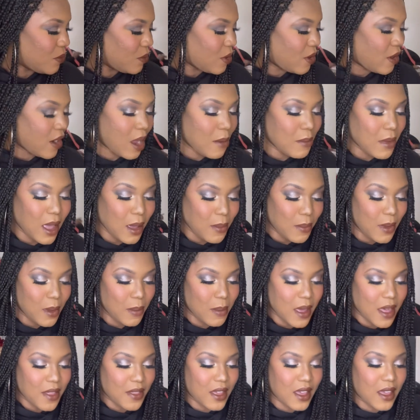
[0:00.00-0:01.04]
all right i'm happy
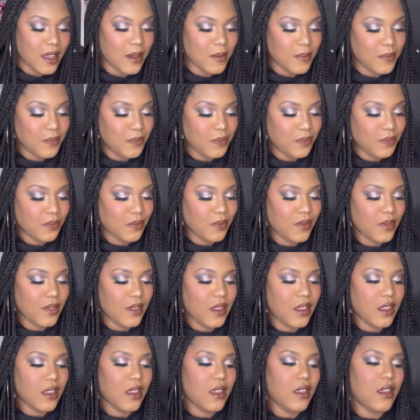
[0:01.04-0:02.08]
about
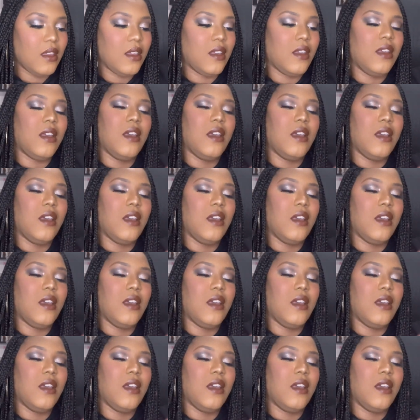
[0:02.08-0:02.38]
that